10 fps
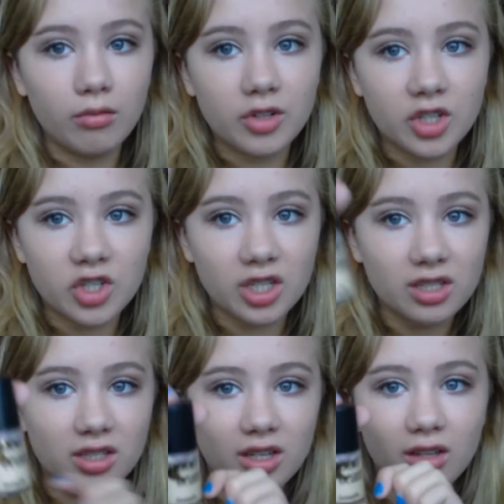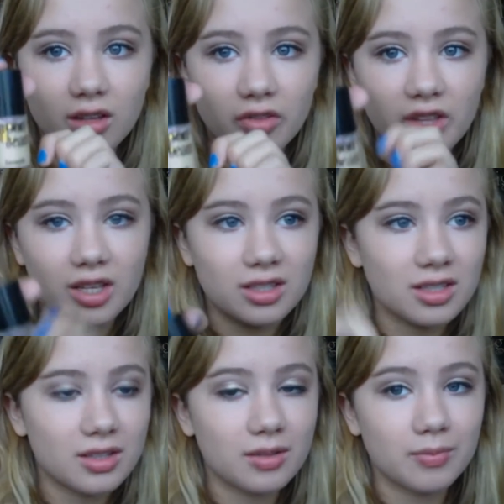which is just
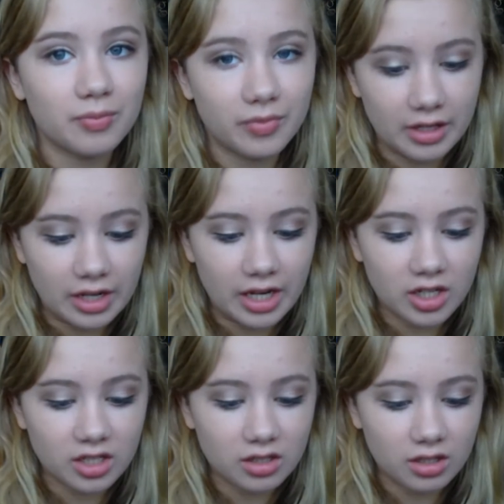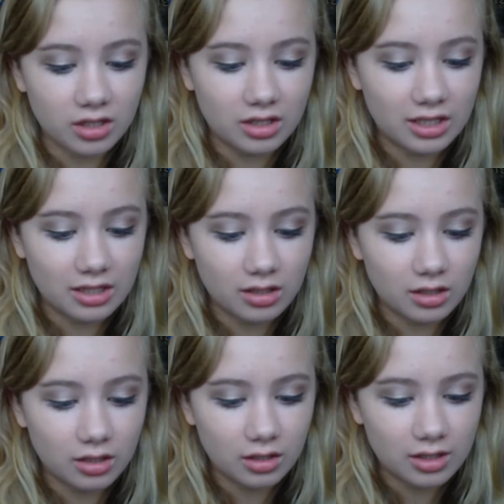this. And I just
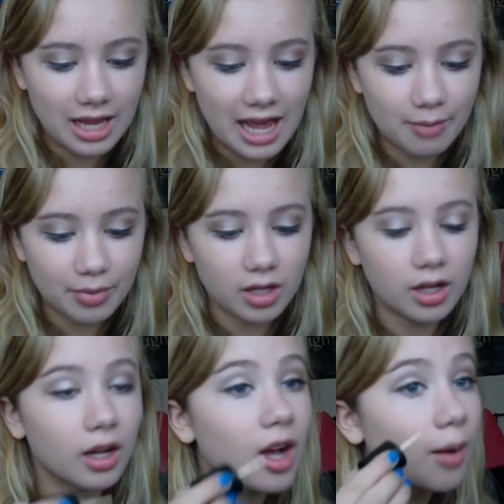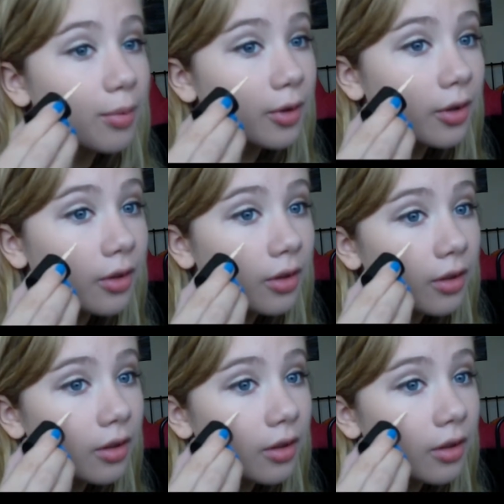tap a couple